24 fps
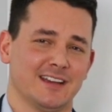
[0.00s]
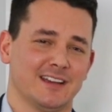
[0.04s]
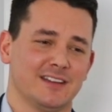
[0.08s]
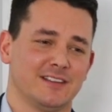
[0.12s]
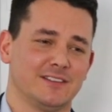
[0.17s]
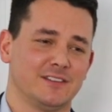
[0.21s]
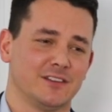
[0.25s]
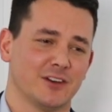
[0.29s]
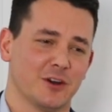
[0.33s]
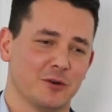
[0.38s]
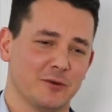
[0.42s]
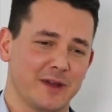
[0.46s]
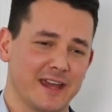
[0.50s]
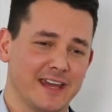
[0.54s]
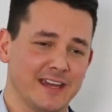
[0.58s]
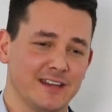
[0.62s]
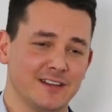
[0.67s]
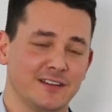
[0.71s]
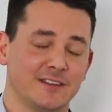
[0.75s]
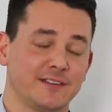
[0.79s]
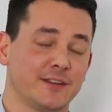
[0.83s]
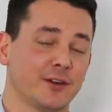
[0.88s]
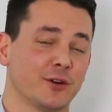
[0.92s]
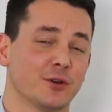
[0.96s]
So
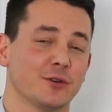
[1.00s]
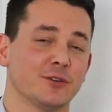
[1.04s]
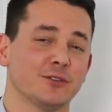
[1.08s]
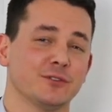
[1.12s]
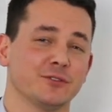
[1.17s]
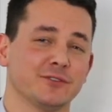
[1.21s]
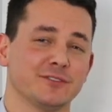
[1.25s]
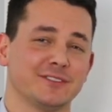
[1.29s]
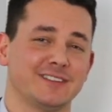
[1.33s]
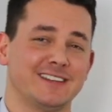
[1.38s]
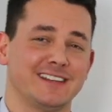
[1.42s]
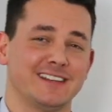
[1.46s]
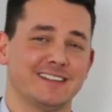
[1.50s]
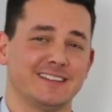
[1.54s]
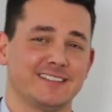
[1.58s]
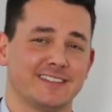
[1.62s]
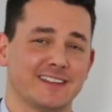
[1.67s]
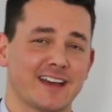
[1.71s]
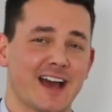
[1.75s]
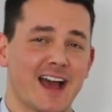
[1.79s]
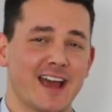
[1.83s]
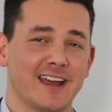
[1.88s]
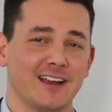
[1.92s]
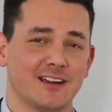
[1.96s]
internal
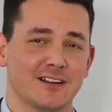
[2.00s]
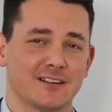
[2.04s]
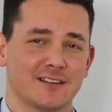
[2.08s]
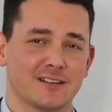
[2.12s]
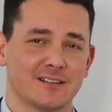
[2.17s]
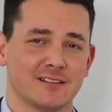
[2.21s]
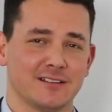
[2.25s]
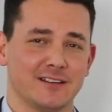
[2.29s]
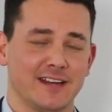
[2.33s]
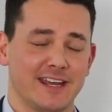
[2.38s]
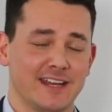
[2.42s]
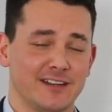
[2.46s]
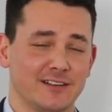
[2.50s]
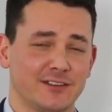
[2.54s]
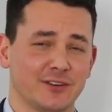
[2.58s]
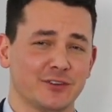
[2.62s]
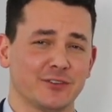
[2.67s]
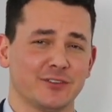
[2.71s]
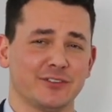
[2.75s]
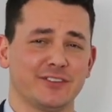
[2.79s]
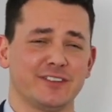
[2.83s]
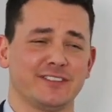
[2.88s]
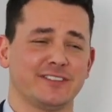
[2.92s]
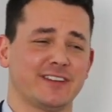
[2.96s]
desire
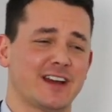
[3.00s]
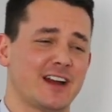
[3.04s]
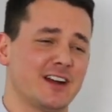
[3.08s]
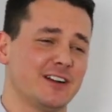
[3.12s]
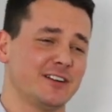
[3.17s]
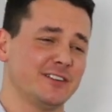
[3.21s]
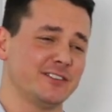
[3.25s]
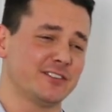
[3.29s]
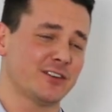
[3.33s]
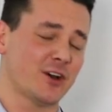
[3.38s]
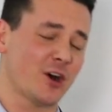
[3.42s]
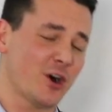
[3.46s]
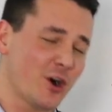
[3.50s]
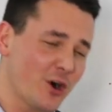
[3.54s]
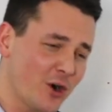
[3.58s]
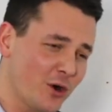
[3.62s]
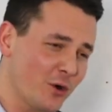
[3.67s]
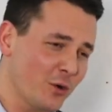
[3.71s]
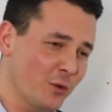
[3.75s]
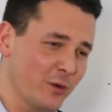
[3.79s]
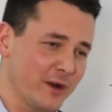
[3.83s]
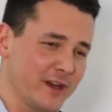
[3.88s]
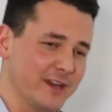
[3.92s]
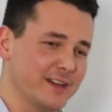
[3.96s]
is
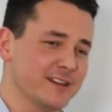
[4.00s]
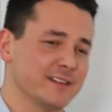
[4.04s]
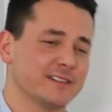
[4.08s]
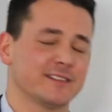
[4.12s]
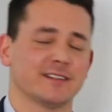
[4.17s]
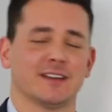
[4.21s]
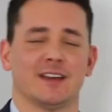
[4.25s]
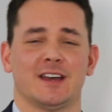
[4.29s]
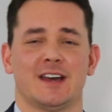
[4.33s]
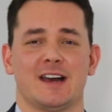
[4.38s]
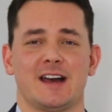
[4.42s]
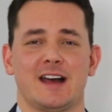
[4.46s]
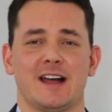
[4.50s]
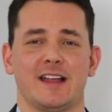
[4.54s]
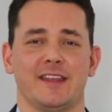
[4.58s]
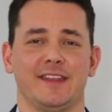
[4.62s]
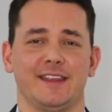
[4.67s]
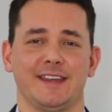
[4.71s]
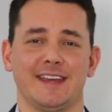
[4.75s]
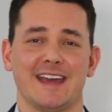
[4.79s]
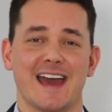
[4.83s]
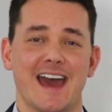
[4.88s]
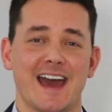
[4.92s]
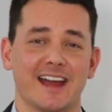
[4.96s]
always
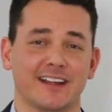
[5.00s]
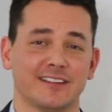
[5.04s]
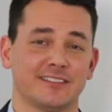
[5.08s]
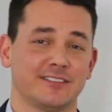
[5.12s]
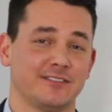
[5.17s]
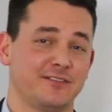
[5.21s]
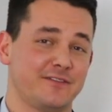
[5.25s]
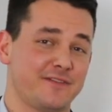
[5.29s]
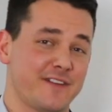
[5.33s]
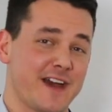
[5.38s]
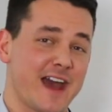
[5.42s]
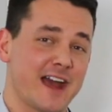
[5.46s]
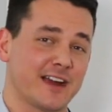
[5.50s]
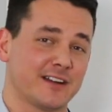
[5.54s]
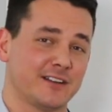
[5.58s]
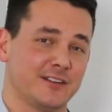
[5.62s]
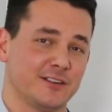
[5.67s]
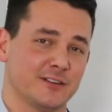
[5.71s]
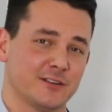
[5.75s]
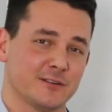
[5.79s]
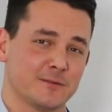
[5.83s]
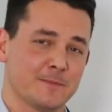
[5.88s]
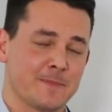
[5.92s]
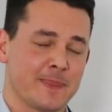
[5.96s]
the X
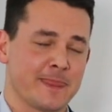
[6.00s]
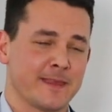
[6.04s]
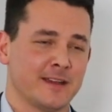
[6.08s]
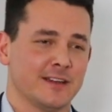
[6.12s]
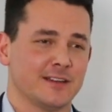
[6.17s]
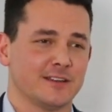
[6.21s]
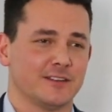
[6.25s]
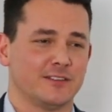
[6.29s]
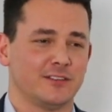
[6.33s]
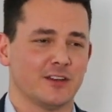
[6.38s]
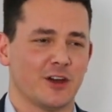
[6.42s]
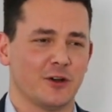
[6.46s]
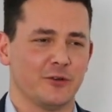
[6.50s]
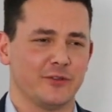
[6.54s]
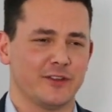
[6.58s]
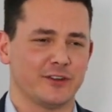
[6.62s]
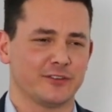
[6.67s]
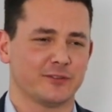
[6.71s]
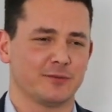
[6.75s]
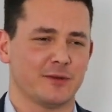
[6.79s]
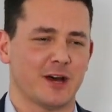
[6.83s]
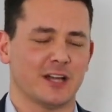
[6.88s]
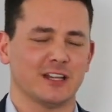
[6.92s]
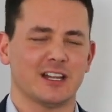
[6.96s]
factor. So
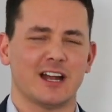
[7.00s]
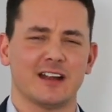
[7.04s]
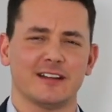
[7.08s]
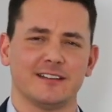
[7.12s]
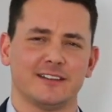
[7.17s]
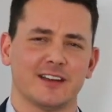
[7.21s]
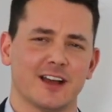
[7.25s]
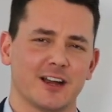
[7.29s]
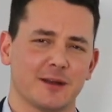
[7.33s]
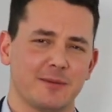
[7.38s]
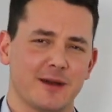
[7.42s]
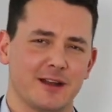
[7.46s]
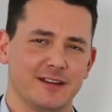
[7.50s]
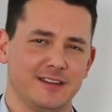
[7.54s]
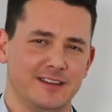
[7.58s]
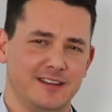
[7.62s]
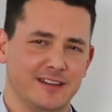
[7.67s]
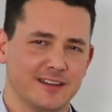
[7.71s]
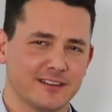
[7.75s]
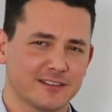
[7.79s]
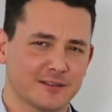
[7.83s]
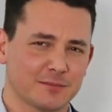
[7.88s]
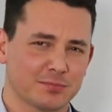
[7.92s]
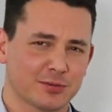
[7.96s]
there's a lot of talk about
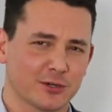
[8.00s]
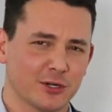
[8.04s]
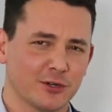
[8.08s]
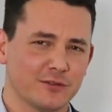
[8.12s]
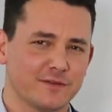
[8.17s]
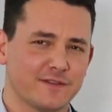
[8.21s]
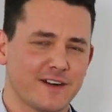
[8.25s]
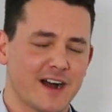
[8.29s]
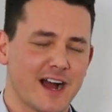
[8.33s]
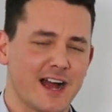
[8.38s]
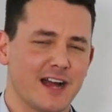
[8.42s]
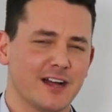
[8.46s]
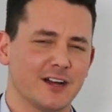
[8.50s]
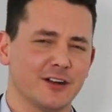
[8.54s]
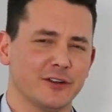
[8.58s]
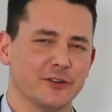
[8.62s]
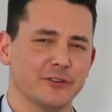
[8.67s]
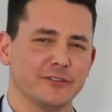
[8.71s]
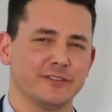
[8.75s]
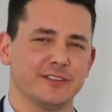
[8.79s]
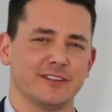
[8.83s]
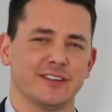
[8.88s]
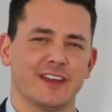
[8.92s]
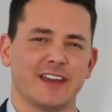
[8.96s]
disc
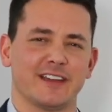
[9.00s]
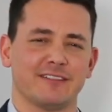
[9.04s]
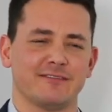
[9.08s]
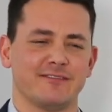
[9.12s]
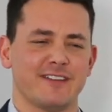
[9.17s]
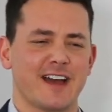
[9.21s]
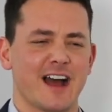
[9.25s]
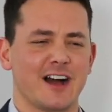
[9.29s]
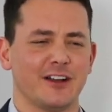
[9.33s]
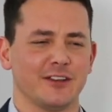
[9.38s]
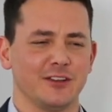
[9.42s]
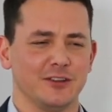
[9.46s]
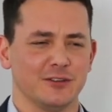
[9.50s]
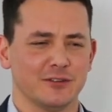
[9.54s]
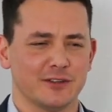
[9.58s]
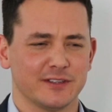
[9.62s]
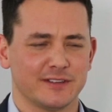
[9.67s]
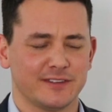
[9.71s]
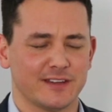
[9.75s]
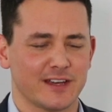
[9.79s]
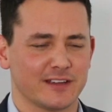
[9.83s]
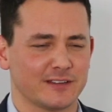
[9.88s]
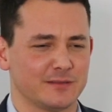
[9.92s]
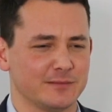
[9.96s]
profiles and value
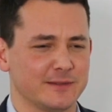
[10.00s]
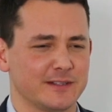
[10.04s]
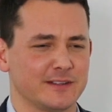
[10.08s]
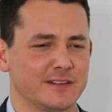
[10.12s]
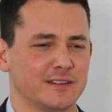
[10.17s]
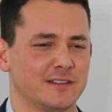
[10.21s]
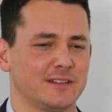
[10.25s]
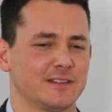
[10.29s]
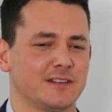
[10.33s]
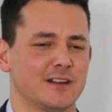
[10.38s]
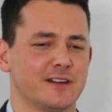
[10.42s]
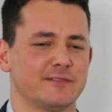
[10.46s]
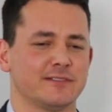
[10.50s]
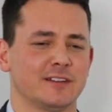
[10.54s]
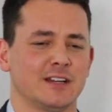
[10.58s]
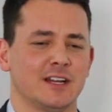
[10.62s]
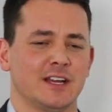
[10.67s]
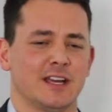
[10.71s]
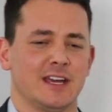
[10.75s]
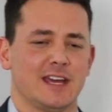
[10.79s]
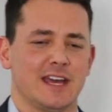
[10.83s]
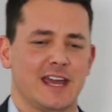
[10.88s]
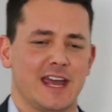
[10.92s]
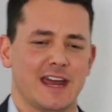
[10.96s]
assessments and stuff.
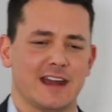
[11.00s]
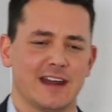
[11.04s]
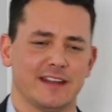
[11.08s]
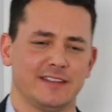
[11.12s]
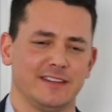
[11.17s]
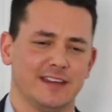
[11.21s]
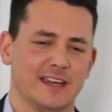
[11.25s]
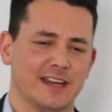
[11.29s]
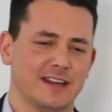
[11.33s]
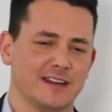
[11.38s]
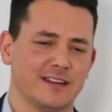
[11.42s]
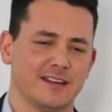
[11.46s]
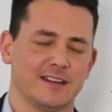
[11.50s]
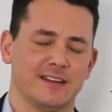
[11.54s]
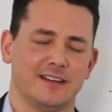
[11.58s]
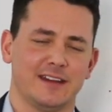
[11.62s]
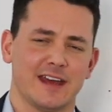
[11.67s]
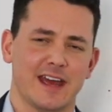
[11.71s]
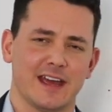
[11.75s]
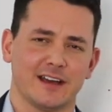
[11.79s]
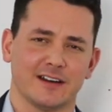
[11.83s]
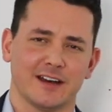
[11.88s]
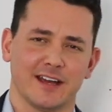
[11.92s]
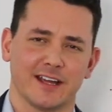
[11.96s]
And at the end of the
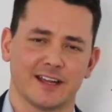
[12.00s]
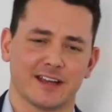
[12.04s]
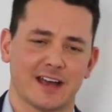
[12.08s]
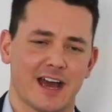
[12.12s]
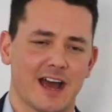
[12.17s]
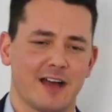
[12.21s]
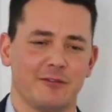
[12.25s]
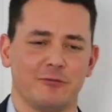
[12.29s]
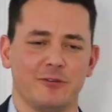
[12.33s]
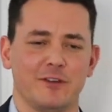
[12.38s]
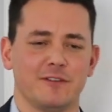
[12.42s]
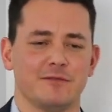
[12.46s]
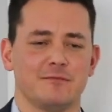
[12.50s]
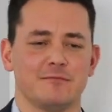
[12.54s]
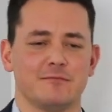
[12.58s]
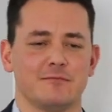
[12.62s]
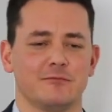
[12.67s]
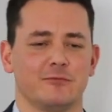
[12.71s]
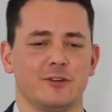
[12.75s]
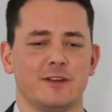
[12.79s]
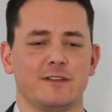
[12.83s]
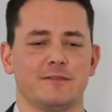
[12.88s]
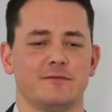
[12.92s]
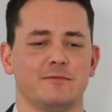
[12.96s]
day,
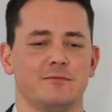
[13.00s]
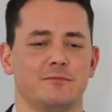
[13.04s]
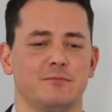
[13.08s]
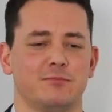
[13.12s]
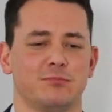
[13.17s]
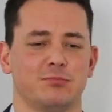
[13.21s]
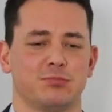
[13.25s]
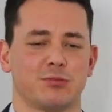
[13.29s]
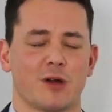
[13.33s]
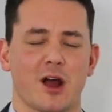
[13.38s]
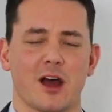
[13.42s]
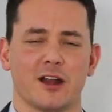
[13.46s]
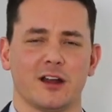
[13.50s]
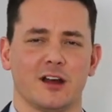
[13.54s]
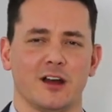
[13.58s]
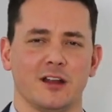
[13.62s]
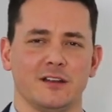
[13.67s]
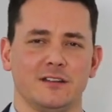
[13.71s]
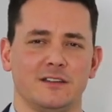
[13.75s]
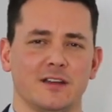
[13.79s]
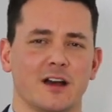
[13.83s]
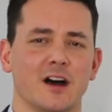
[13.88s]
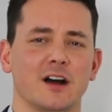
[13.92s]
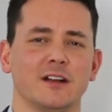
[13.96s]
we've brought
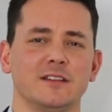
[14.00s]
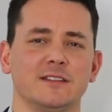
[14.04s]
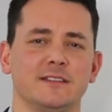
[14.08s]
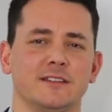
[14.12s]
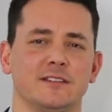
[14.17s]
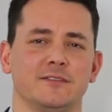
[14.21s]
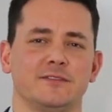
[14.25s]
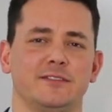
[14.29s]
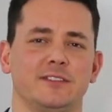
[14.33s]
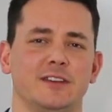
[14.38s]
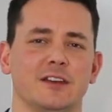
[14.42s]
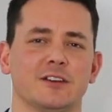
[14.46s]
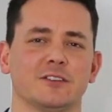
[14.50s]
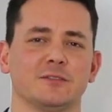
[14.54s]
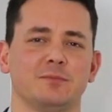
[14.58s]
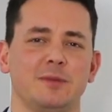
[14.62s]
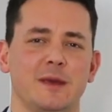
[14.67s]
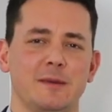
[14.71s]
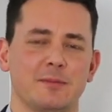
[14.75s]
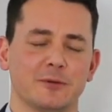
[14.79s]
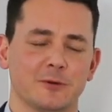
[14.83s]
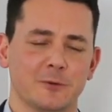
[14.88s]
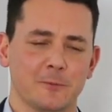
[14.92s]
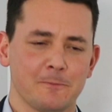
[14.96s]
on tons of
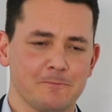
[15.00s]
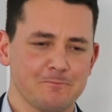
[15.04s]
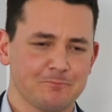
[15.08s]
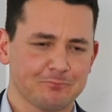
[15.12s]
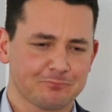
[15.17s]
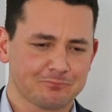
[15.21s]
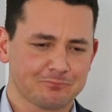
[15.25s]
salespeople,